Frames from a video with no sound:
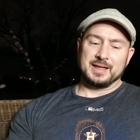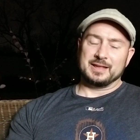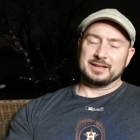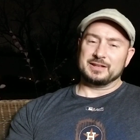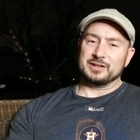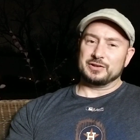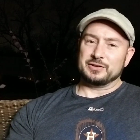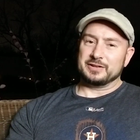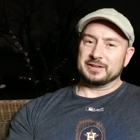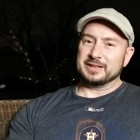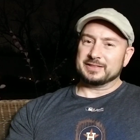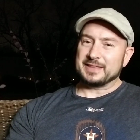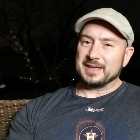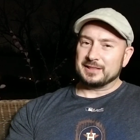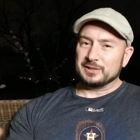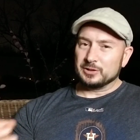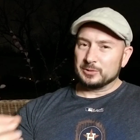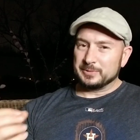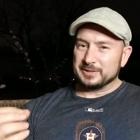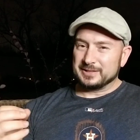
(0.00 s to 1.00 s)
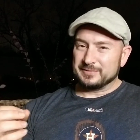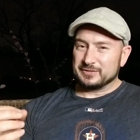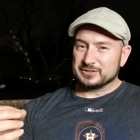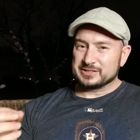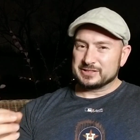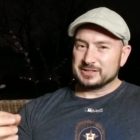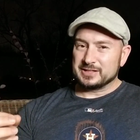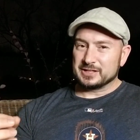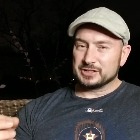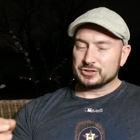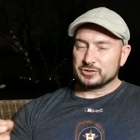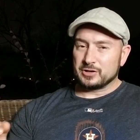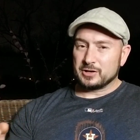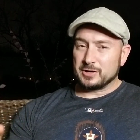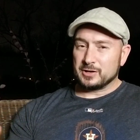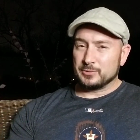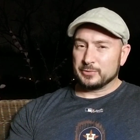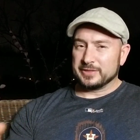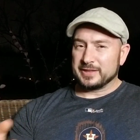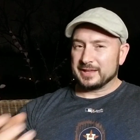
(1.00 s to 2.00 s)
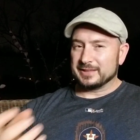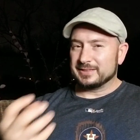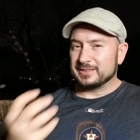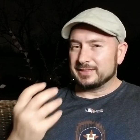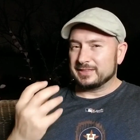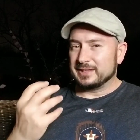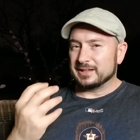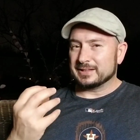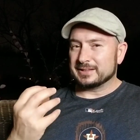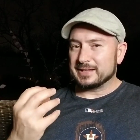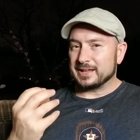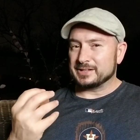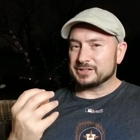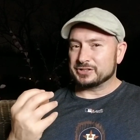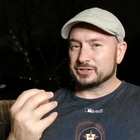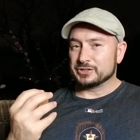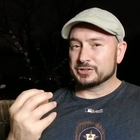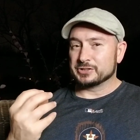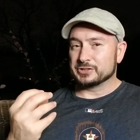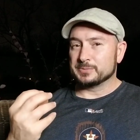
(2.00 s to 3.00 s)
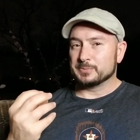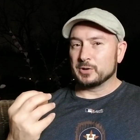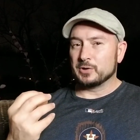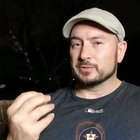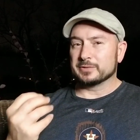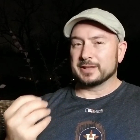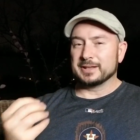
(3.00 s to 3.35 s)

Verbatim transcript: you know, you get that little bit of a snug draw with that thick texture smoke,